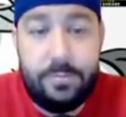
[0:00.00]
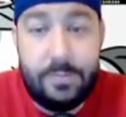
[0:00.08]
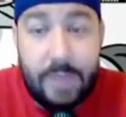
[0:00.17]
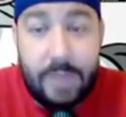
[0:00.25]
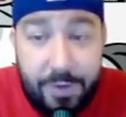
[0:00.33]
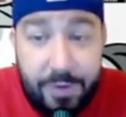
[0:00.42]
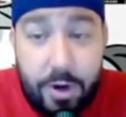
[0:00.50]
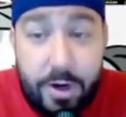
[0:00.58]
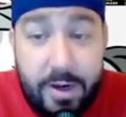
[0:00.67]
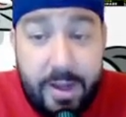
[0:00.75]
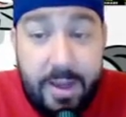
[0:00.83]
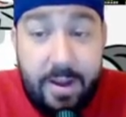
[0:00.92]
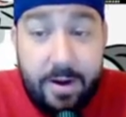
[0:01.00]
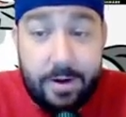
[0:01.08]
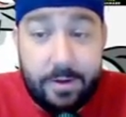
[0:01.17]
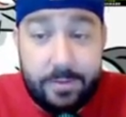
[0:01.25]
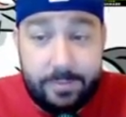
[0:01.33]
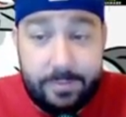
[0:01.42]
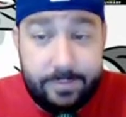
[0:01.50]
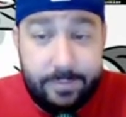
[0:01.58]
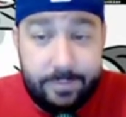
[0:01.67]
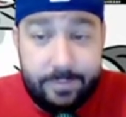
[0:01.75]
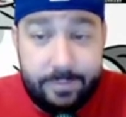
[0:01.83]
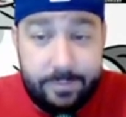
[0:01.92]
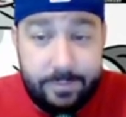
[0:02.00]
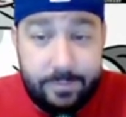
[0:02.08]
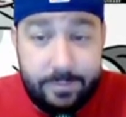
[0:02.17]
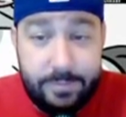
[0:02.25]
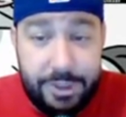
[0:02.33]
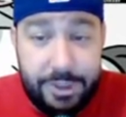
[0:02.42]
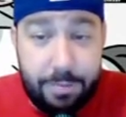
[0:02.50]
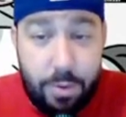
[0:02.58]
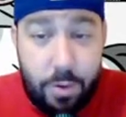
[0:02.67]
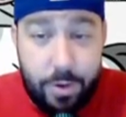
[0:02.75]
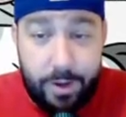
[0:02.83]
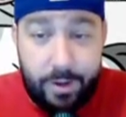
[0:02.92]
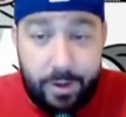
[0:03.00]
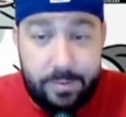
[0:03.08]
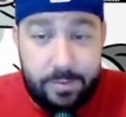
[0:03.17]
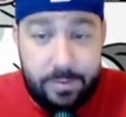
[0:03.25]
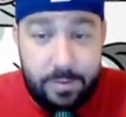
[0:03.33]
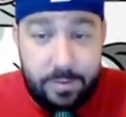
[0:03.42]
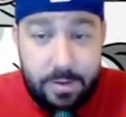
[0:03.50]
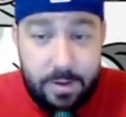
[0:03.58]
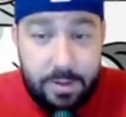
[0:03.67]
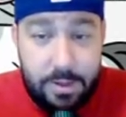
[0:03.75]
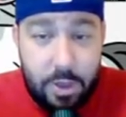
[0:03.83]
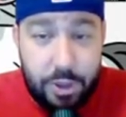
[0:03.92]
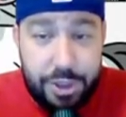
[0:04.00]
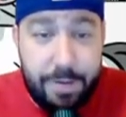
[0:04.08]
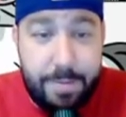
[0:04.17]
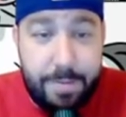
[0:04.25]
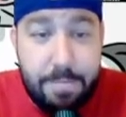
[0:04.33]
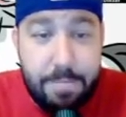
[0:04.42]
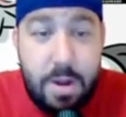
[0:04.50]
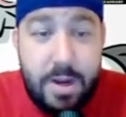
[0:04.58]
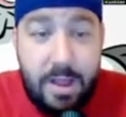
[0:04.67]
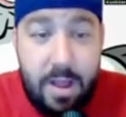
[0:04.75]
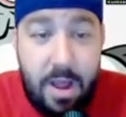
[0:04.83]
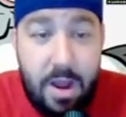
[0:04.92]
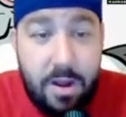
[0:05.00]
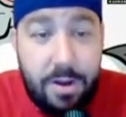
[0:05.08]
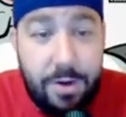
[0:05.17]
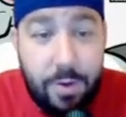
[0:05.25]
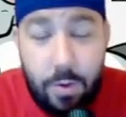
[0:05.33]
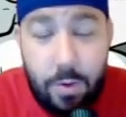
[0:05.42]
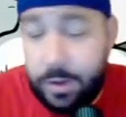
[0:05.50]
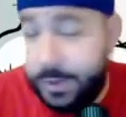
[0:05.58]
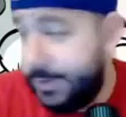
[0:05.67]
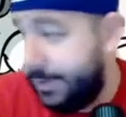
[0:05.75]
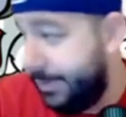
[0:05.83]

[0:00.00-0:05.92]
If you heard it here, your boy told you to bet money line on New Orleans.